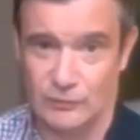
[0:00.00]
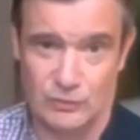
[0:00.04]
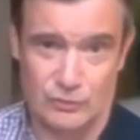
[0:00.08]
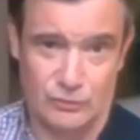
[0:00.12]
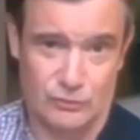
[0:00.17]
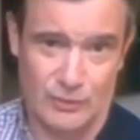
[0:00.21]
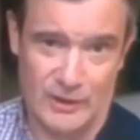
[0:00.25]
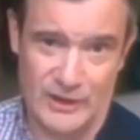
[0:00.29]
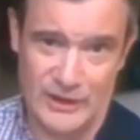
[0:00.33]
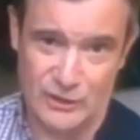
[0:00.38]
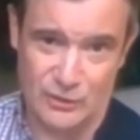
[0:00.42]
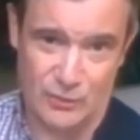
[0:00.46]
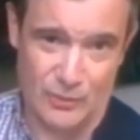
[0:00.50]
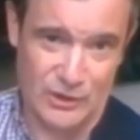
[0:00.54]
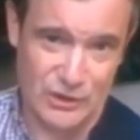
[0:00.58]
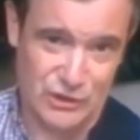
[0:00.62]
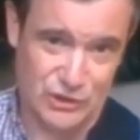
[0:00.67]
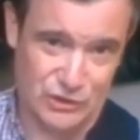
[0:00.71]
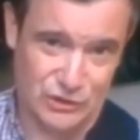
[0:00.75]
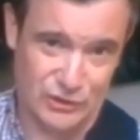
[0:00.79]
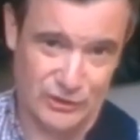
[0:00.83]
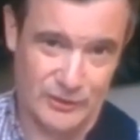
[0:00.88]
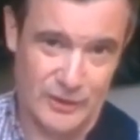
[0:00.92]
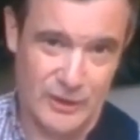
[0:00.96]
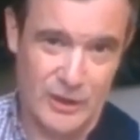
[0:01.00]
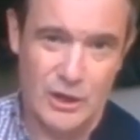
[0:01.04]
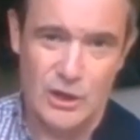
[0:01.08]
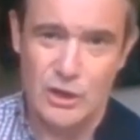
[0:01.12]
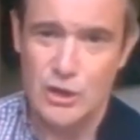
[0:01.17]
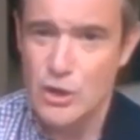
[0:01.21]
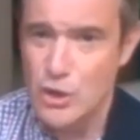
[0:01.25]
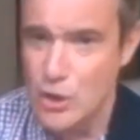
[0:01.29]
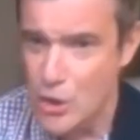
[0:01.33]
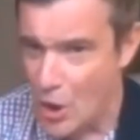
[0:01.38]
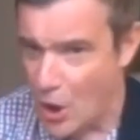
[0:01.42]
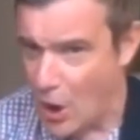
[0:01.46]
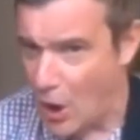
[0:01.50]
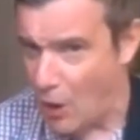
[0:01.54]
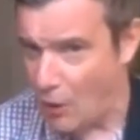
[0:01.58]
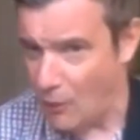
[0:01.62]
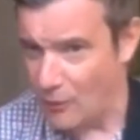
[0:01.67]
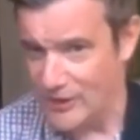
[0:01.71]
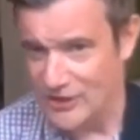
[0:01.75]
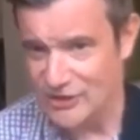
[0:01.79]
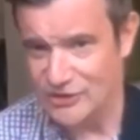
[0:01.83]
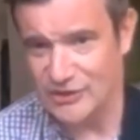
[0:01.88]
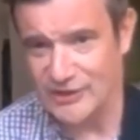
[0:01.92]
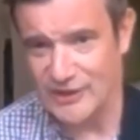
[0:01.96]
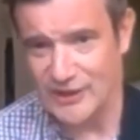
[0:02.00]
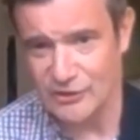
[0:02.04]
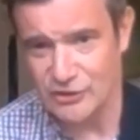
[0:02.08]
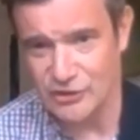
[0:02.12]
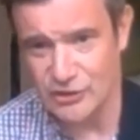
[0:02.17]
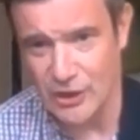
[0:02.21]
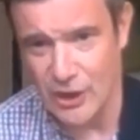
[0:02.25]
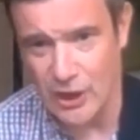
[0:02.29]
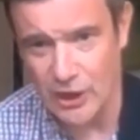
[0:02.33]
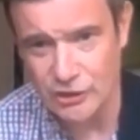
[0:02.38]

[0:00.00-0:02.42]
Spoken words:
Great question. No is the answer.